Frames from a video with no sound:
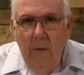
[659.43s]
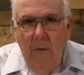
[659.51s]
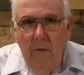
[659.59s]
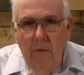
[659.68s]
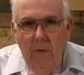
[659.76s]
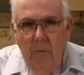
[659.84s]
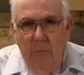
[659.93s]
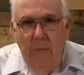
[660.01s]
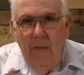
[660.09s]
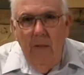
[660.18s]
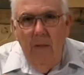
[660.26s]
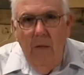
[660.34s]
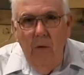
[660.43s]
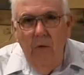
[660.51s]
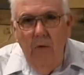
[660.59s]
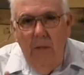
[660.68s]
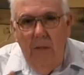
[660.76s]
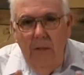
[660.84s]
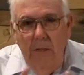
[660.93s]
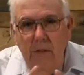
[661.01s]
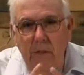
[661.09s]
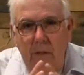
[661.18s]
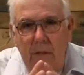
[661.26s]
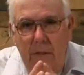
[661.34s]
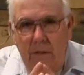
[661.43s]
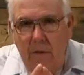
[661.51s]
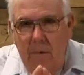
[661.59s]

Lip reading: till the speaker knows the listener is